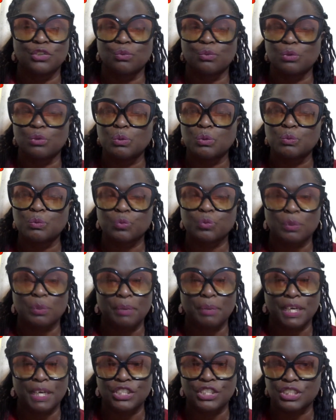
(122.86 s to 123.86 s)
rooms with
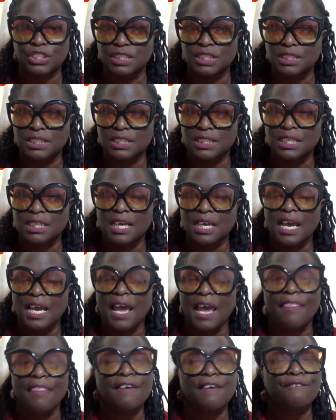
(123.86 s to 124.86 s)
patients,
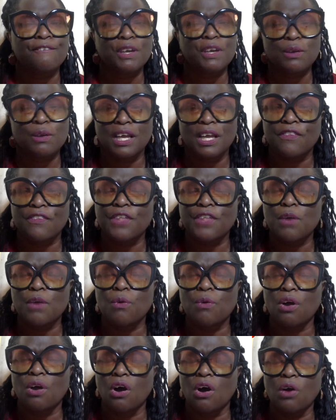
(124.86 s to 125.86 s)
and they felt like they
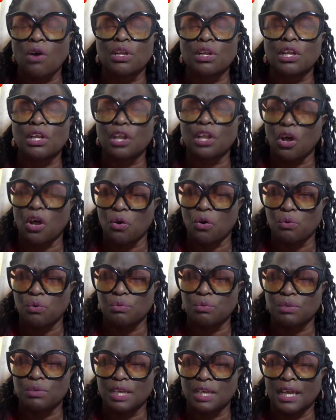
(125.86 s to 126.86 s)
were all alone,
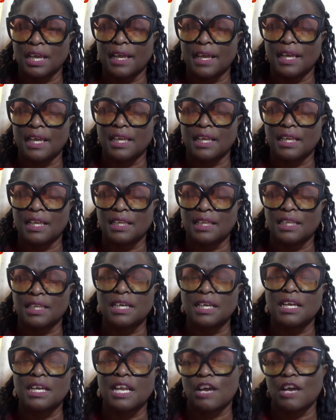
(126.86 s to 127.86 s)
and they
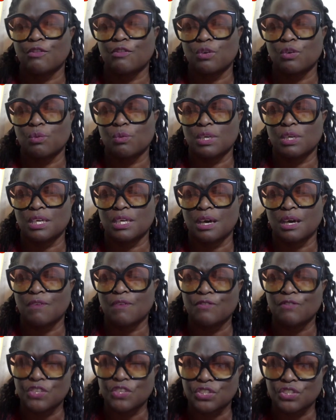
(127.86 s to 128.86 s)
didn't have no one to come
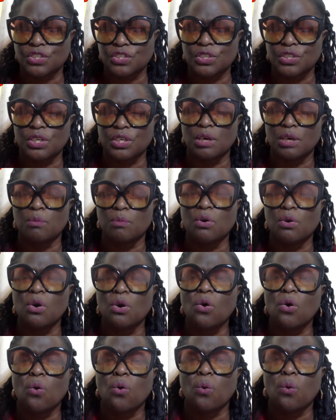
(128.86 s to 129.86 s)
visit them,
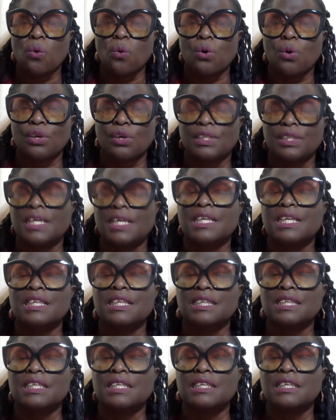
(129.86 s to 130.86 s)
or they didn't
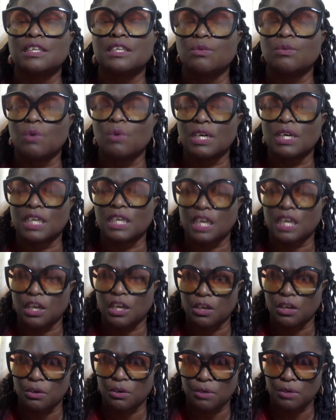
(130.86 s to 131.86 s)
think anyone
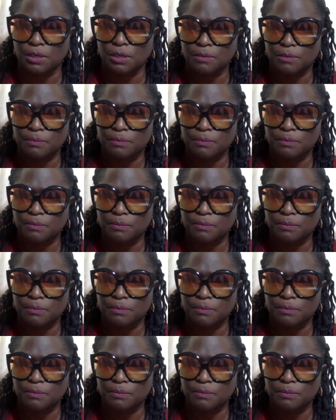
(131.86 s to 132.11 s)
cared.